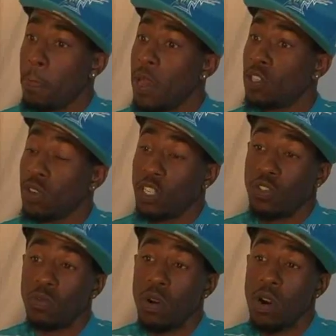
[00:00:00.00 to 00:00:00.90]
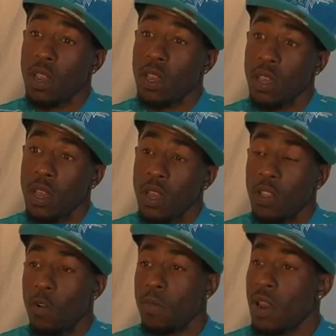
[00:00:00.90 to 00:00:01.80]
make sure that you're working.
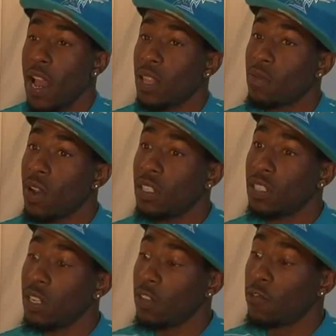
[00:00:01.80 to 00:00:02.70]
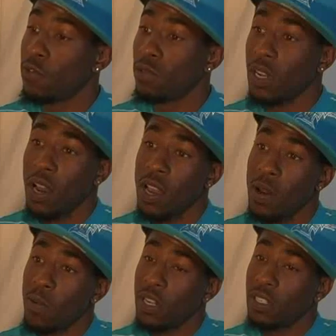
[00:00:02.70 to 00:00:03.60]
Don't be like the rest of these fools out
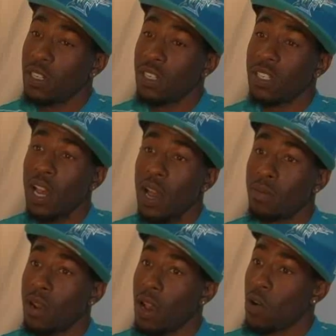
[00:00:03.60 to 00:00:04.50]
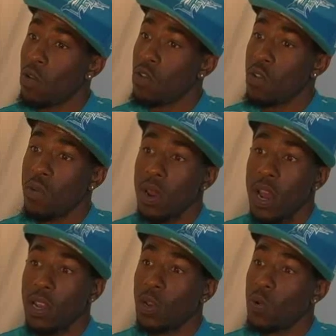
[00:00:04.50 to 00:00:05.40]
here wasting your time, not going nowhere,
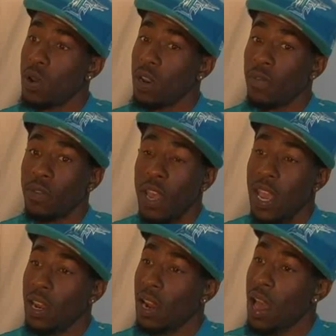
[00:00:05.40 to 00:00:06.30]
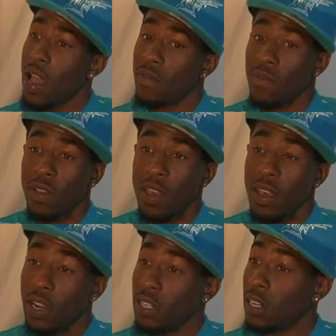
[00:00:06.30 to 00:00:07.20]
not doing nothing, hating life.
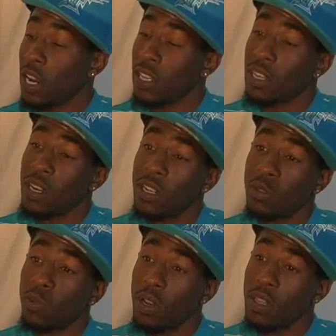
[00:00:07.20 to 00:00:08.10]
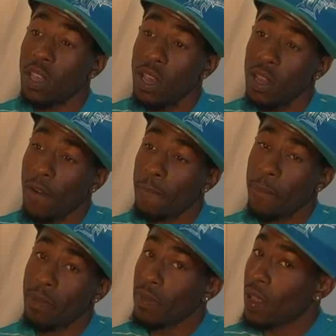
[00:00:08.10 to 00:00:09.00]
Because I can tell you this one thing.
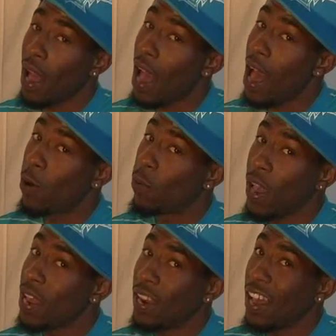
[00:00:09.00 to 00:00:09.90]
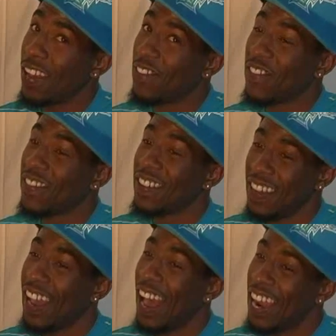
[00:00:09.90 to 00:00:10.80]
I don't hate life.
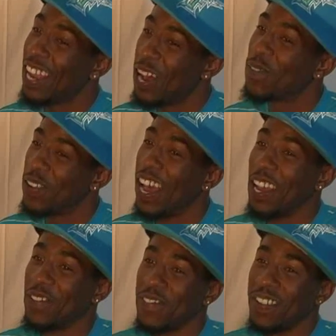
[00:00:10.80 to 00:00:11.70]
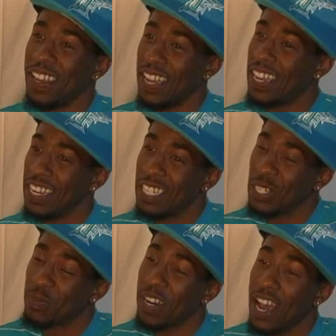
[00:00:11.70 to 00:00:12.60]
I love life. And this
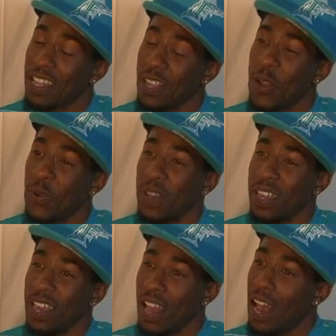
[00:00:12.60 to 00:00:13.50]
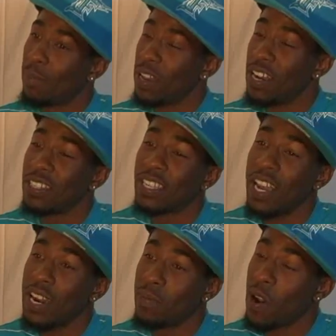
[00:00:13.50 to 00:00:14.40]
is what I do. I'm an entertainer